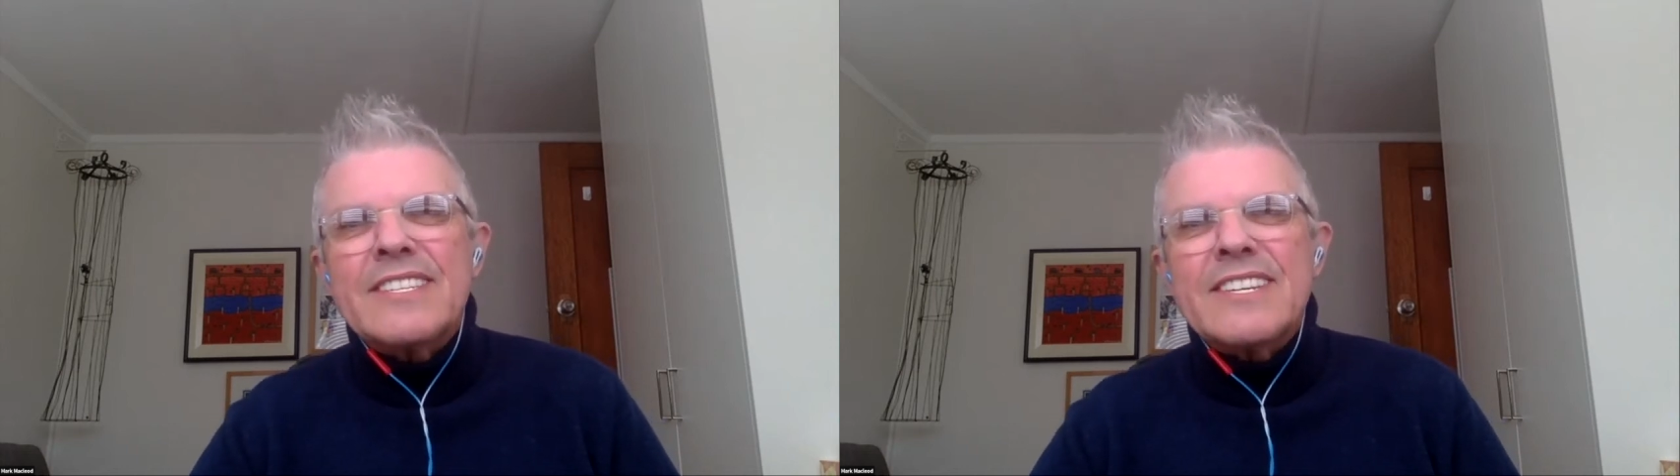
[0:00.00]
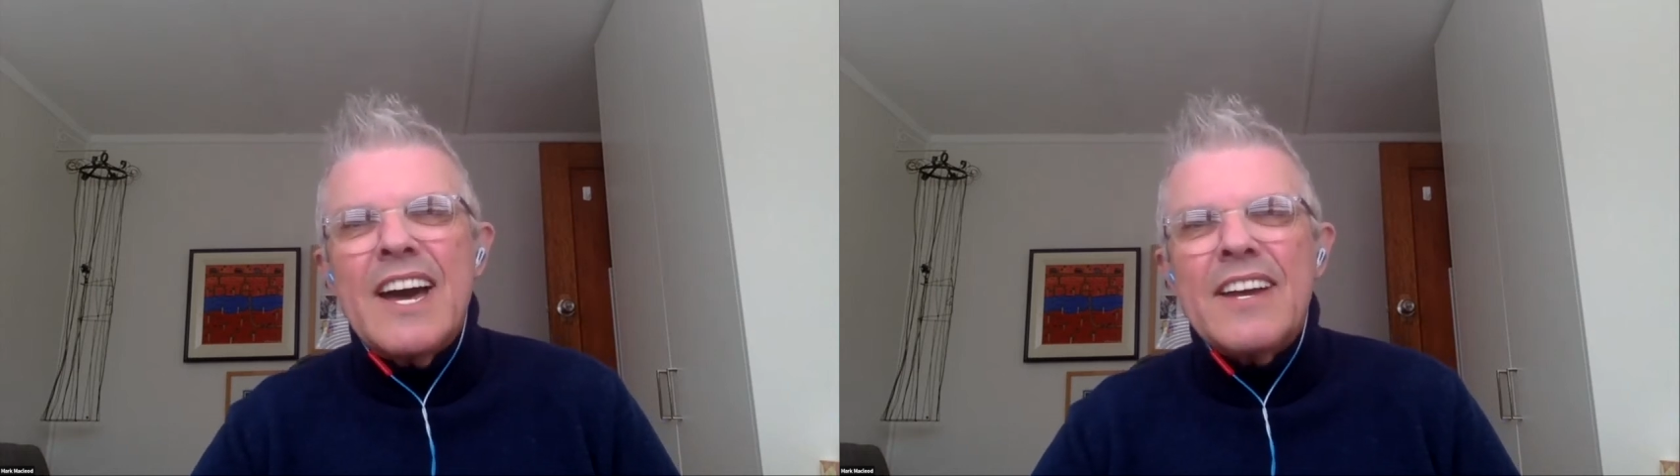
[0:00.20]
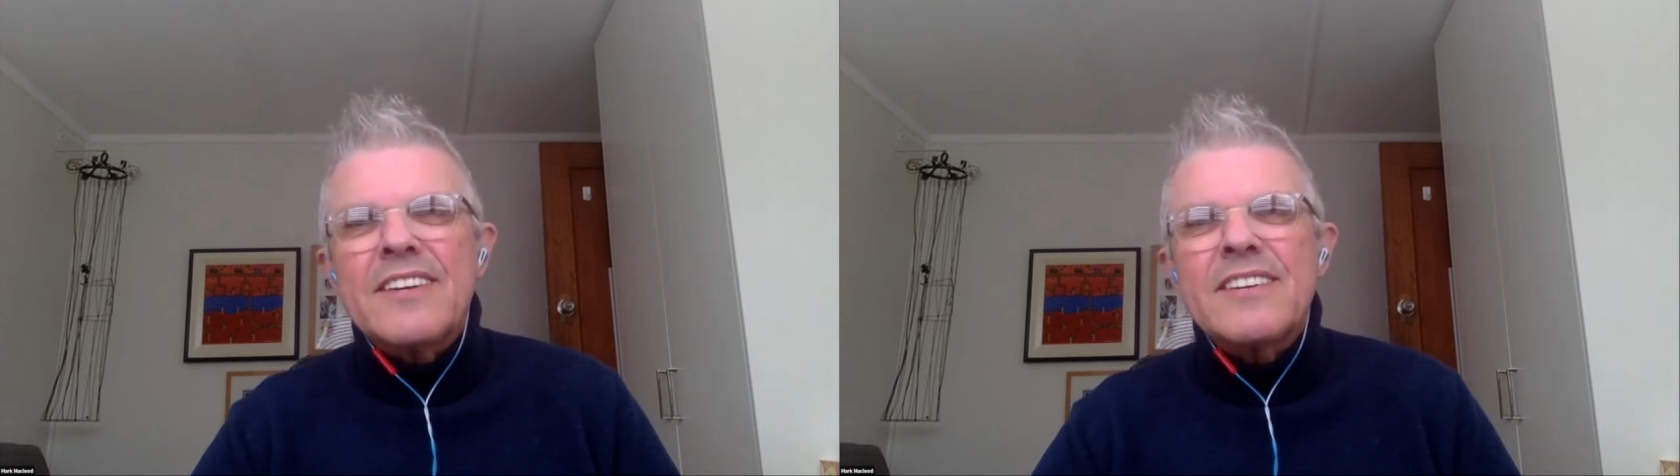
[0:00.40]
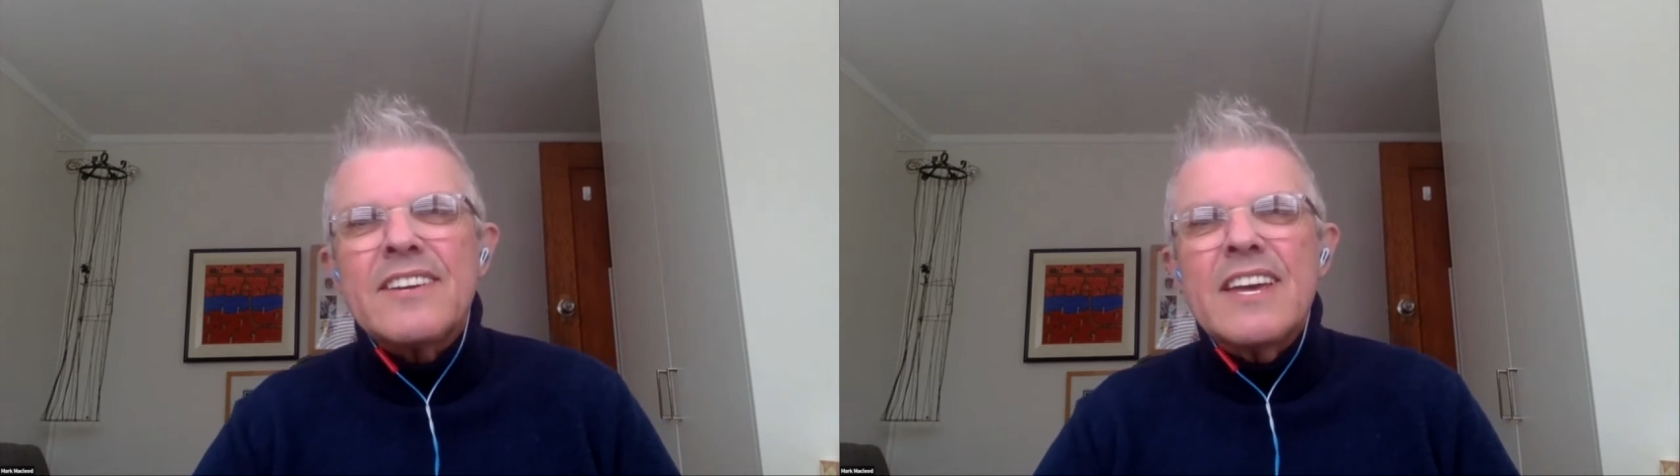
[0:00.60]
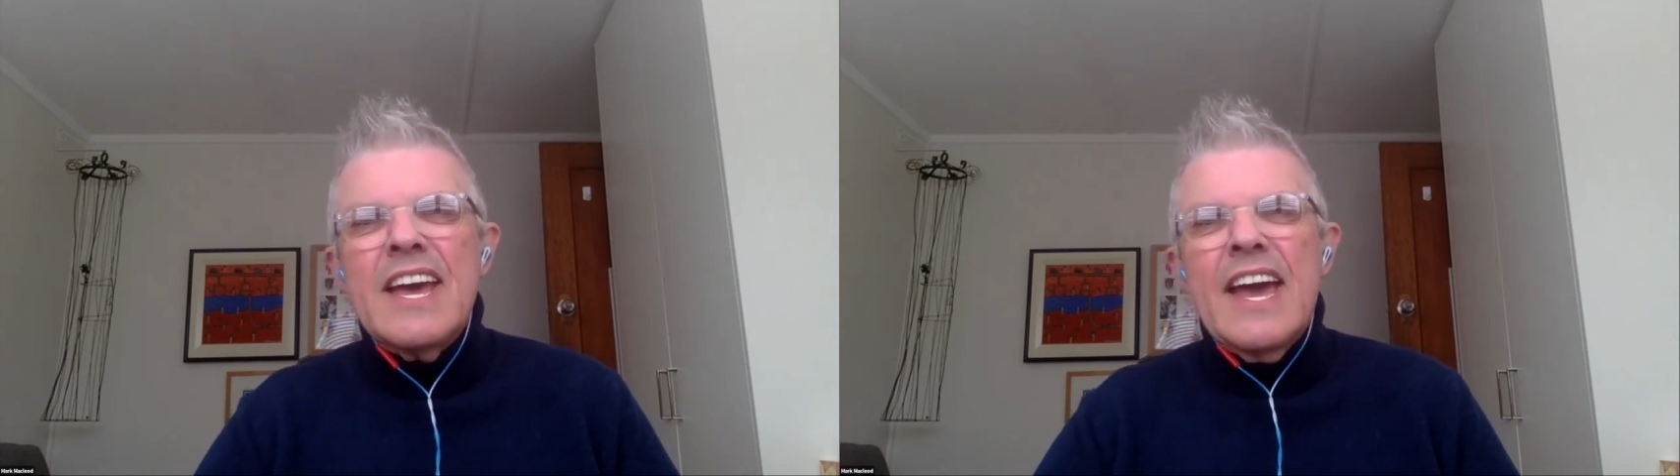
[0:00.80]
started
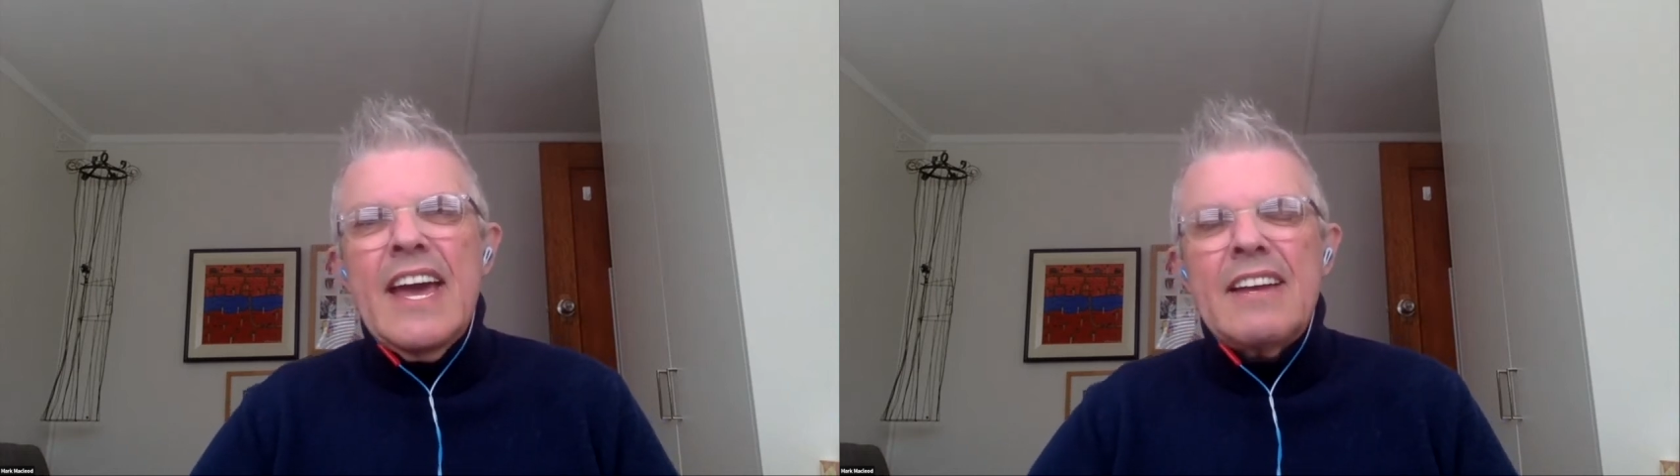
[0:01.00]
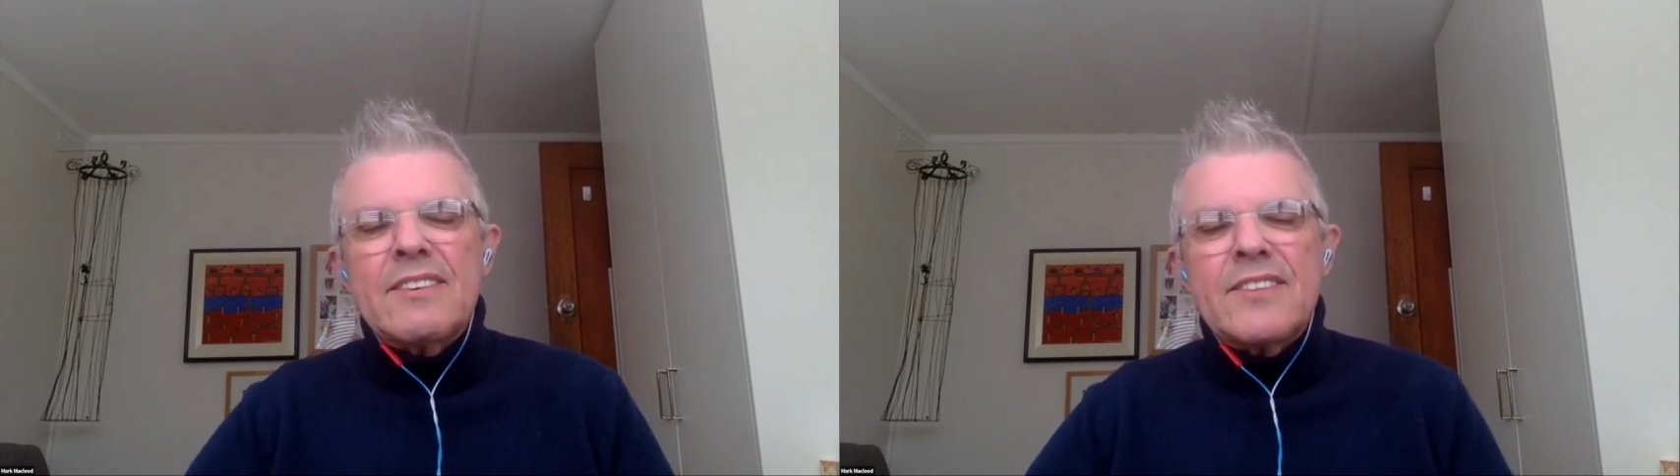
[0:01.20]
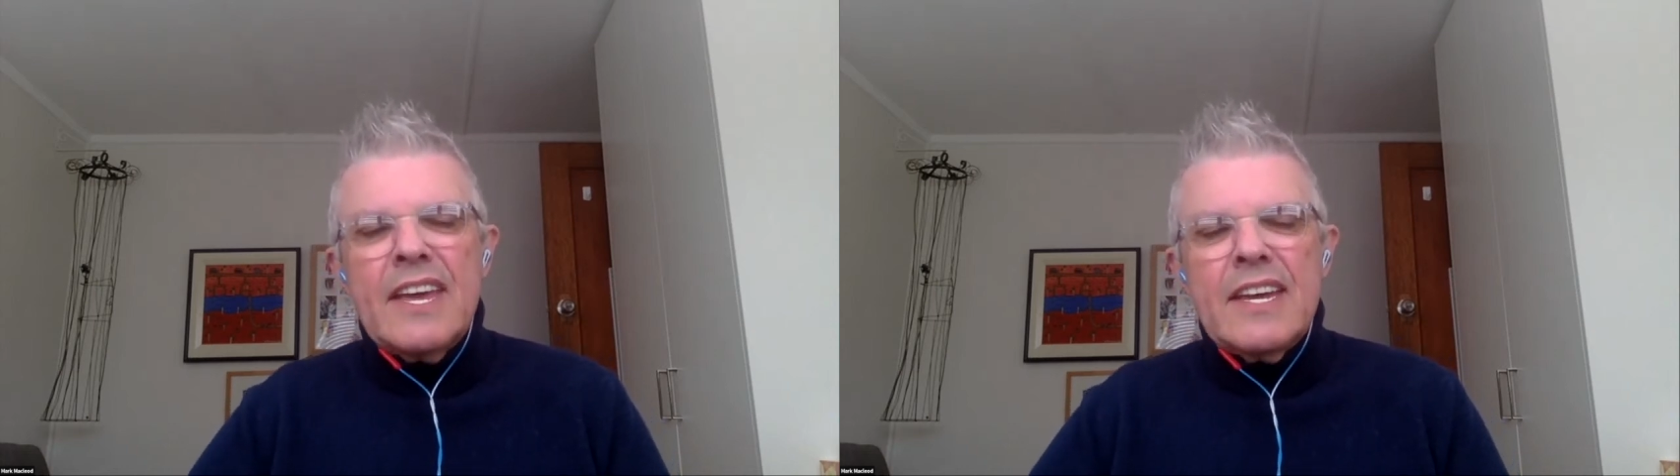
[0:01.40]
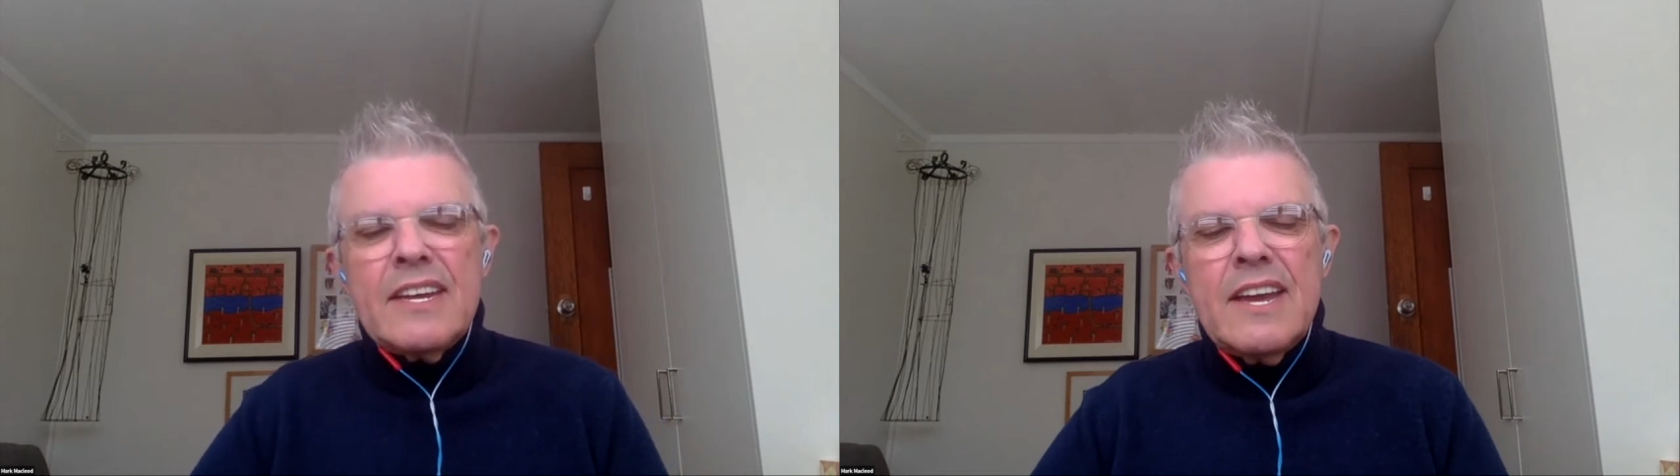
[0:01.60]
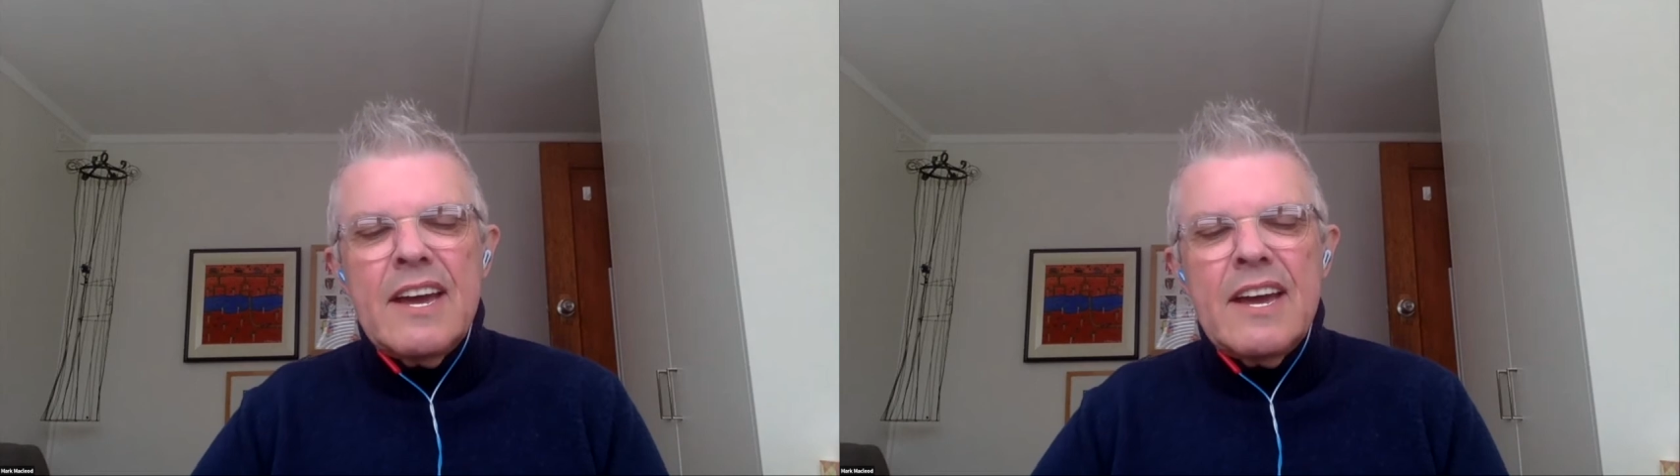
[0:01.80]
and then